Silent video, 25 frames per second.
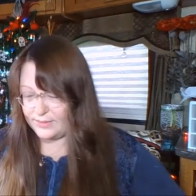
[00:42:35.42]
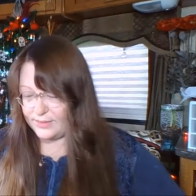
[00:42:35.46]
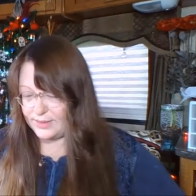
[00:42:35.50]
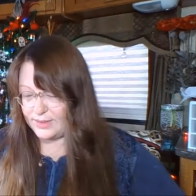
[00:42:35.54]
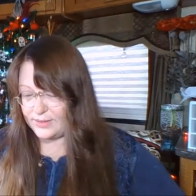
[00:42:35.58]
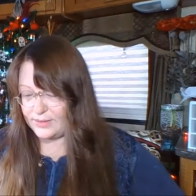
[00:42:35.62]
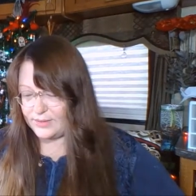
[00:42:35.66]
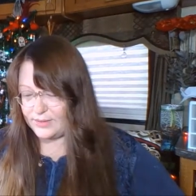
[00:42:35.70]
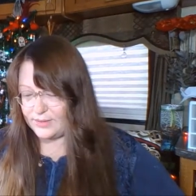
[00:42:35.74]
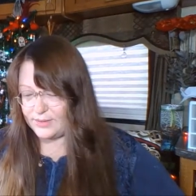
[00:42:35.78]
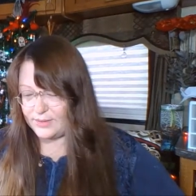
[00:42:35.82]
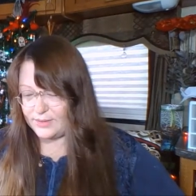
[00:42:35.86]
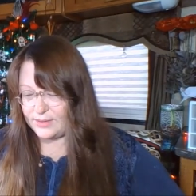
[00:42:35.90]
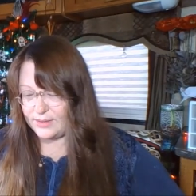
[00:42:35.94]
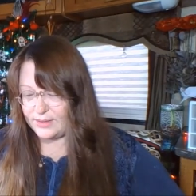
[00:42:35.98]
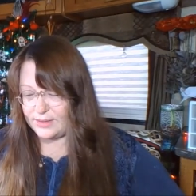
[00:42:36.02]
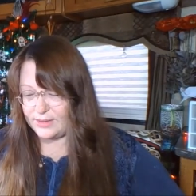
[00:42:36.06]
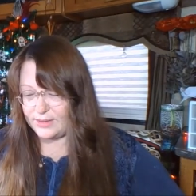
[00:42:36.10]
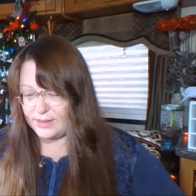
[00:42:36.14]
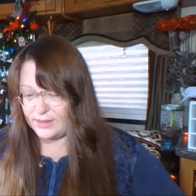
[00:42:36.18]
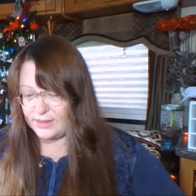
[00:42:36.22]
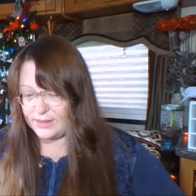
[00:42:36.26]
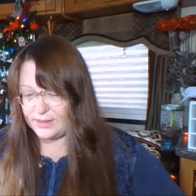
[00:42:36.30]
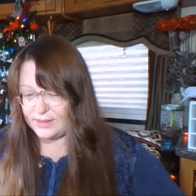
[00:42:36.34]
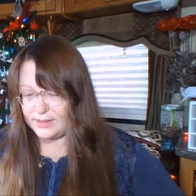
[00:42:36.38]

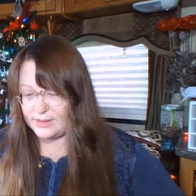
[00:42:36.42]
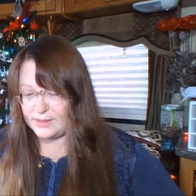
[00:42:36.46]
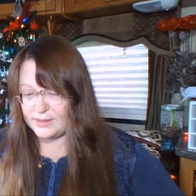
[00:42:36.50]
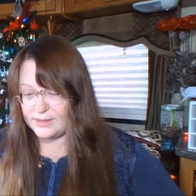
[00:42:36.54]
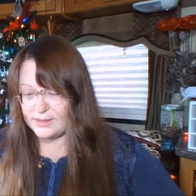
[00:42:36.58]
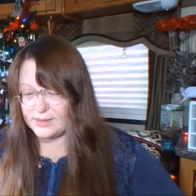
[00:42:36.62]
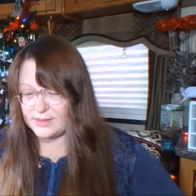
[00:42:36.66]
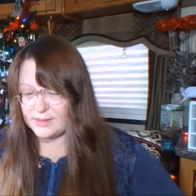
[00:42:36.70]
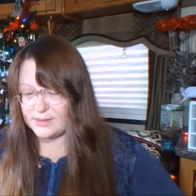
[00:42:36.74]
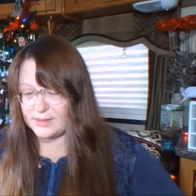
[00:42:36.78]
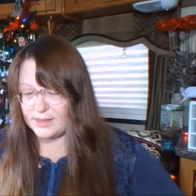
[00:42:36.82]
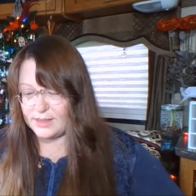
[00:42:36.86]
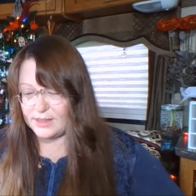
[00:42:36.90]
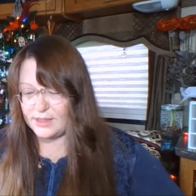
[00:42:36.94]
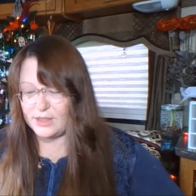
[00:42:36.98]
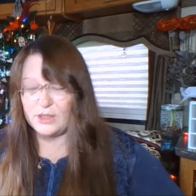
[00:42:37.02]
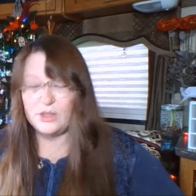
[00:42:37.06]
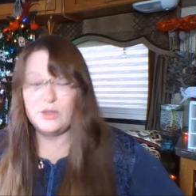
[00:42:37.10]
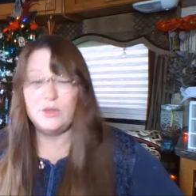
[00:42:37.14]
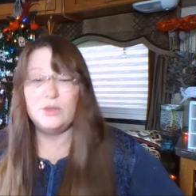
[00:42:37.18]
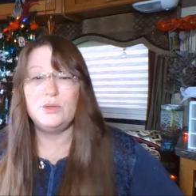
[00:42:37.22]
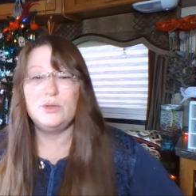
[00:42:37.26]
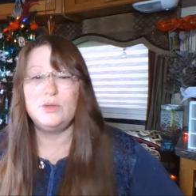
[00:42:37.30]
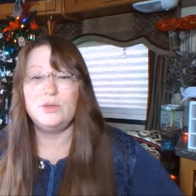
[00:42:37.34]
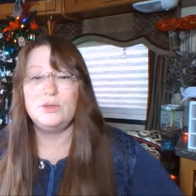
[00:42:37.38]
there is a
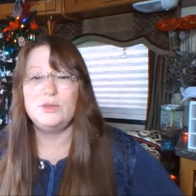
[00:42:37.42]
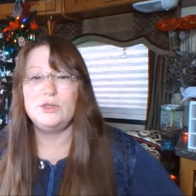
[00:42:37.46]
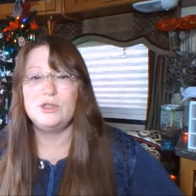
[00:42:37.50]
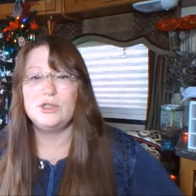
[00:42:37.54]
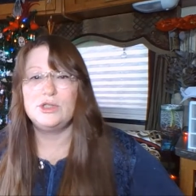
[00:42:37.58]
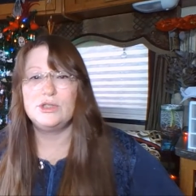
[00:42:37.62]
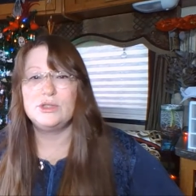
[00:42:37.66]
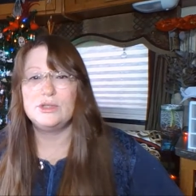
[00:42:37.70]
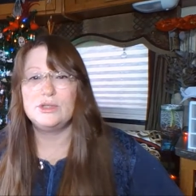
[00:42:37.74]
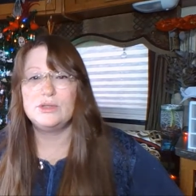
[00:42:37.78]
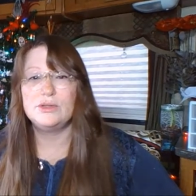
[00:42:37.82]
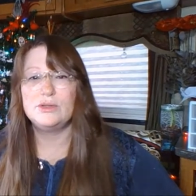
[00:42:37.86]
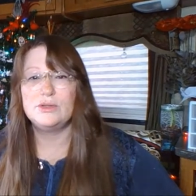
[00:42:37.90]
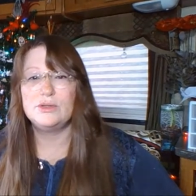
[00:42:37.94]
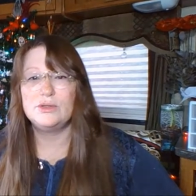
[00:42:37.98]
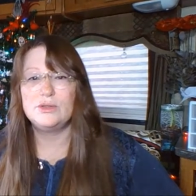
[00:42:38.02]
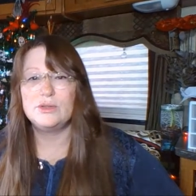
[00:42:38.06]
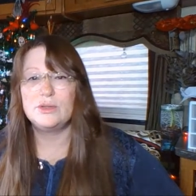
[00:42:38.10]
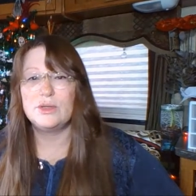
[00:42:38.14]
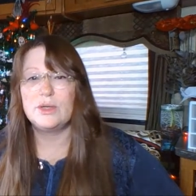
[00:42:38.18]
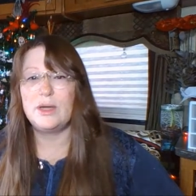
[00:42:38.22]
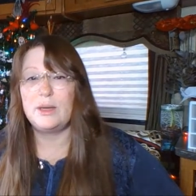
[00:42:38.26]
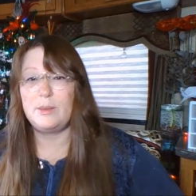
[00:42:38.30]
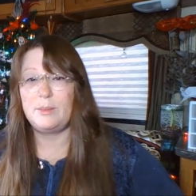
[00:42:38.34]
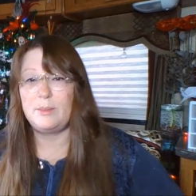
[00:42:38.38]

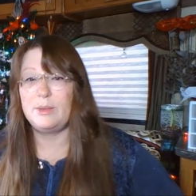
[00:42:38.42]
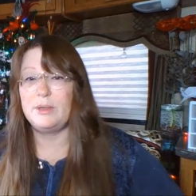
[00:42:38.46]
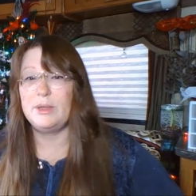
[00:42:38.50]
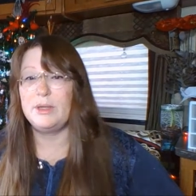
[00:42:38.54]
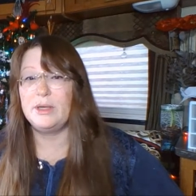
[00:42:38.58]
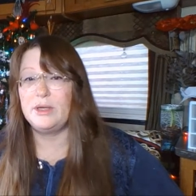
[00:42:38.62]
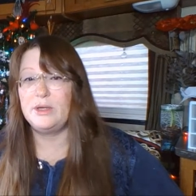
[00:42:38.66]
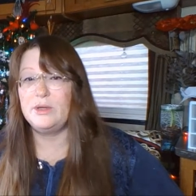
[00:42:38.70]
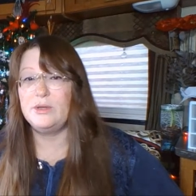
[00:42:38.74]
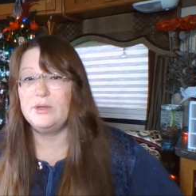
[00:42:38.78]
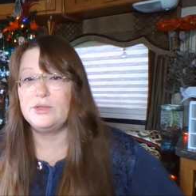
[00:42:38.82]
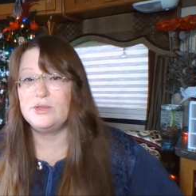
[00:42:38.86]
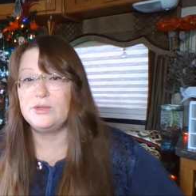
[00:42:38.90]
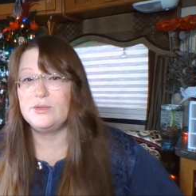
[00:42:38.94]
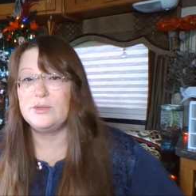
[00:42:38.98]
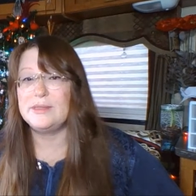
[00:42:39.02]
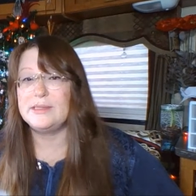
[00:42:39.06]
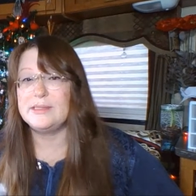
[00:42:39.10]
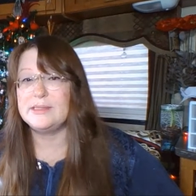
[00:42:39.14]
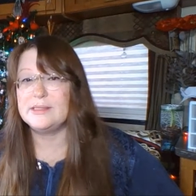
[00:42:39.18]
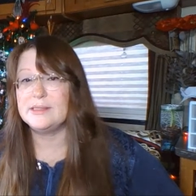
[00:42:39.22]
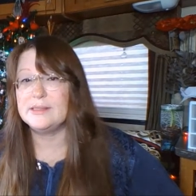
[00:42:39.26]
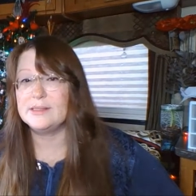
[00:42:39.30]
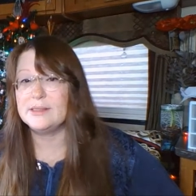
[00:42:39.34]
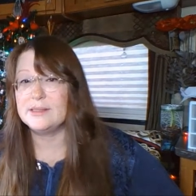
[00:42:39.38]
couple of huge
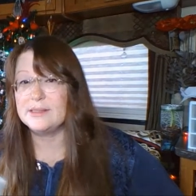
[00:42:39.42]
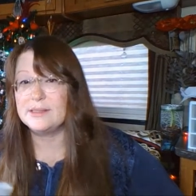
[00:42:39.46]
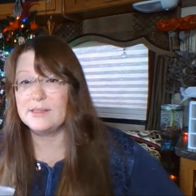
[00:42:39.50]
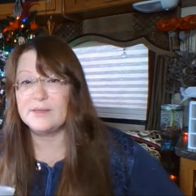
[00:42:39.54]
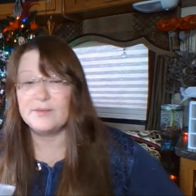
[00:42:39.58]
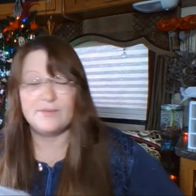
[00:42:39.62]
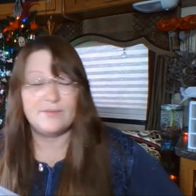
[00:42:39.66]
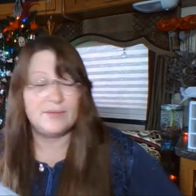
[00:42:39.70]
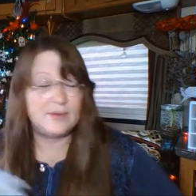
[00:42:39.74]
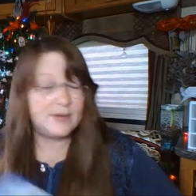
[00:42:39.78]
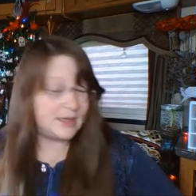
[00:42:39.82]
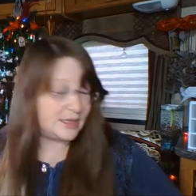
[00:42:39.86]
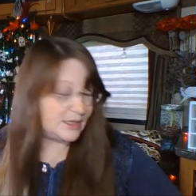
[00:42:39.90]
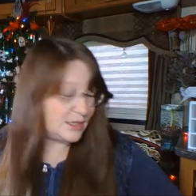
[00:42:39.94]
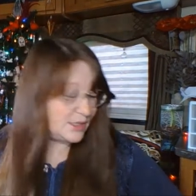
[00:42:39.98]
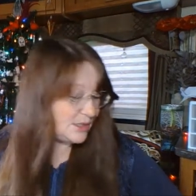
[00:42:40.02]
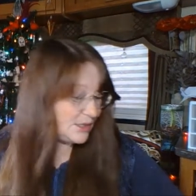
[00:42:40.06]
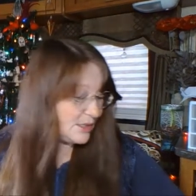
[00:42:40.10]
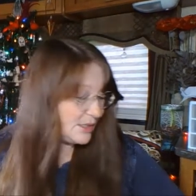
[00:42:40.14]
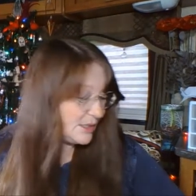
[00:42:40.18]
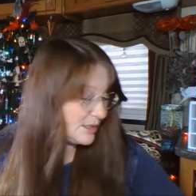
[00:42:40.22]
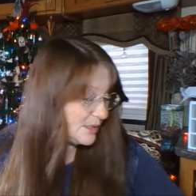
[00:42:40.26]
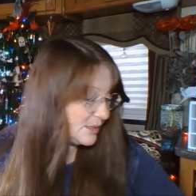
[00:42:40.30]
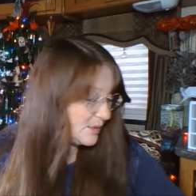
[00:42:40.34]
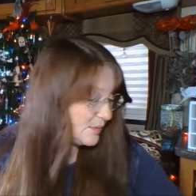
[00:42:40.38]
reasons to finish
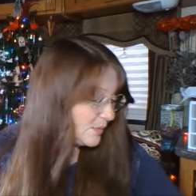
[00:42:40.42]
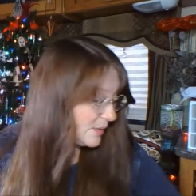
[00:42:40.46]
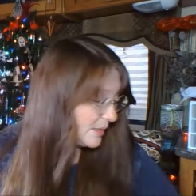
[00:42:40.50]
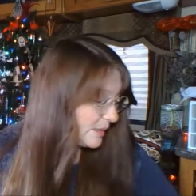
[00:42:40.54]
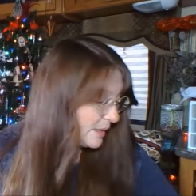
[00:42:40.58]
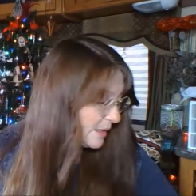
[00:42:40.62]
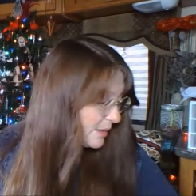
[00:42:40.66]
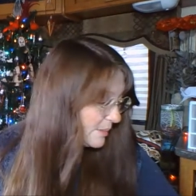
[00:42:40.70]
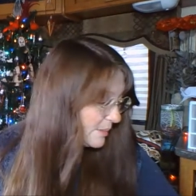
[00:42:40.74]
this one